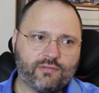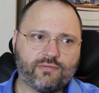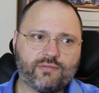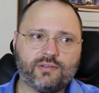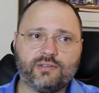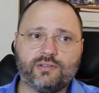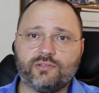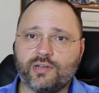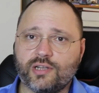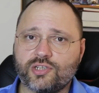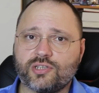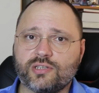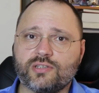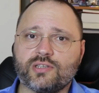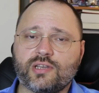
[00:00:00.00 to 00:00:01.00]
If the
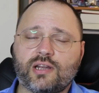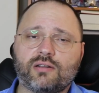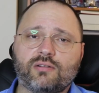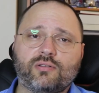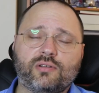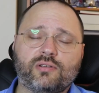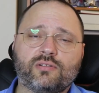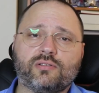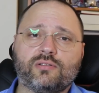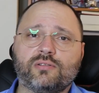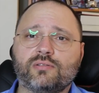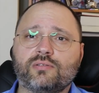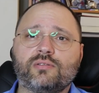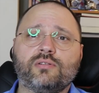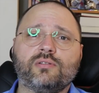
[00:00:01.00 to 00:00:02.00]
Russians are going to
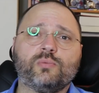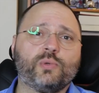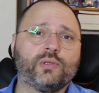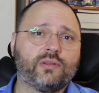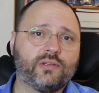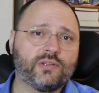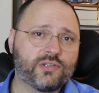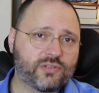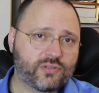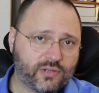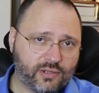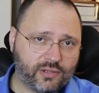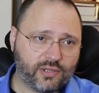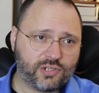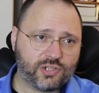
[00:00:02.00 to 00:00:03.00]
continue with this
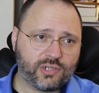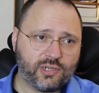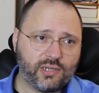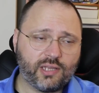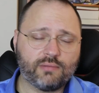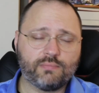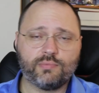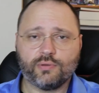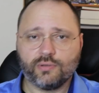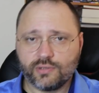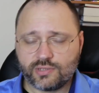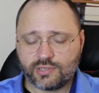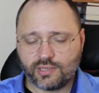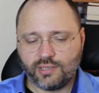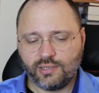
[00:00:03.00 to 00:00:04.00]
strategy and
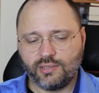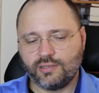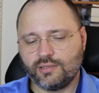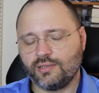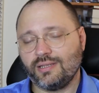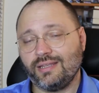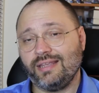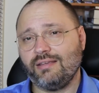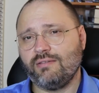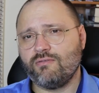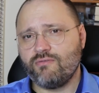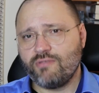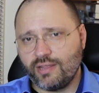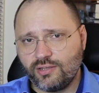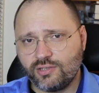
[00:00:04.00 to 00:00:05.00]
policy,
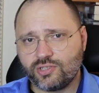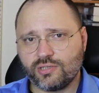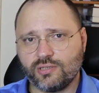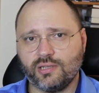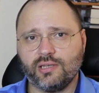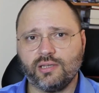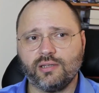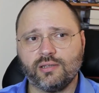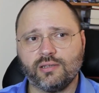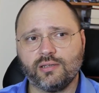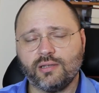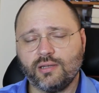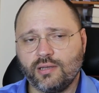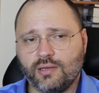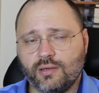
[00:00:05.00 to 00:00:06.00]
eventually
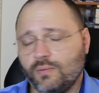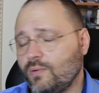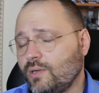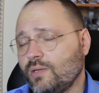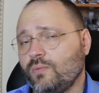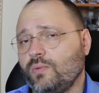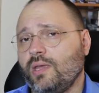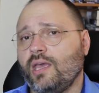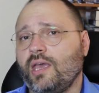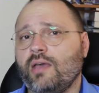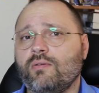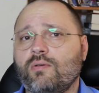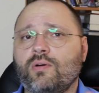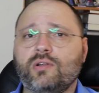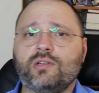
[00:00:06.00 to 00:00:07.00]
what we
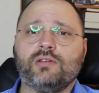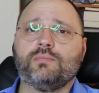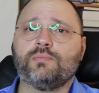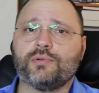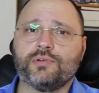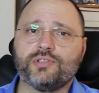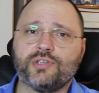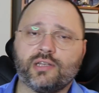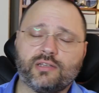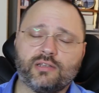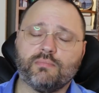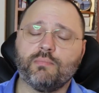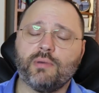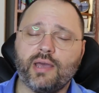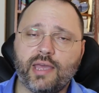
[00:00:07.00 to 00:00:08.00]
have already
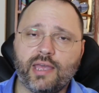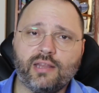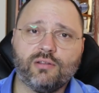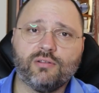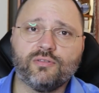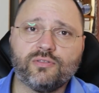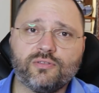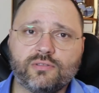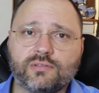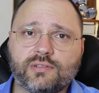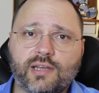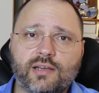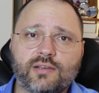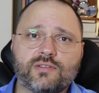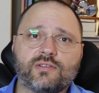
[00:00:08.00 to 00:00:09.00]
projected by end of
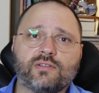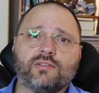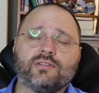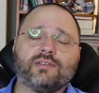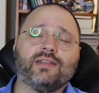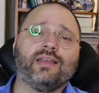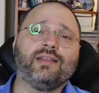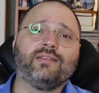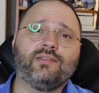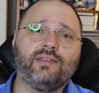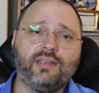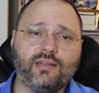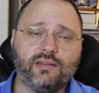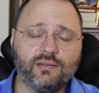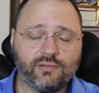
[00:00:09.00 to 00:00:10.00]

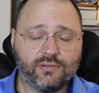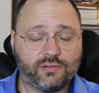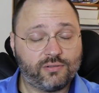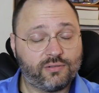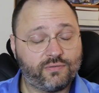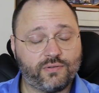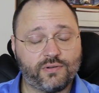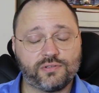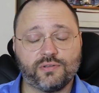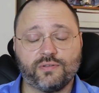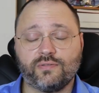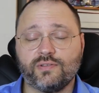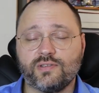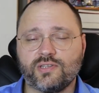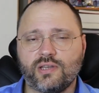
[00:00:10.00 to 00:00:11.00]
2019,
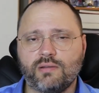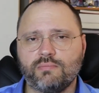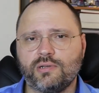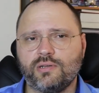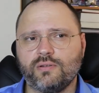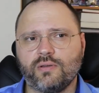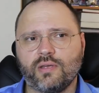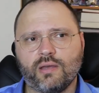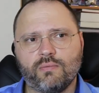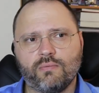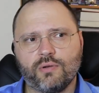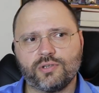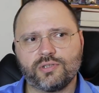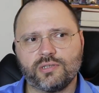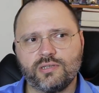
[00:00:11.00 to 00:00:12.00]
31st of December, you
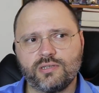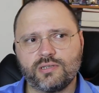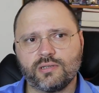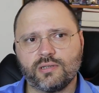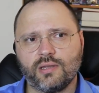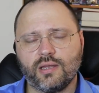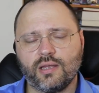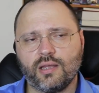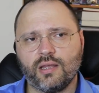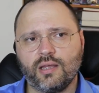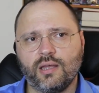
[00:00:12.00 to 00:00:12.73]
can watch this.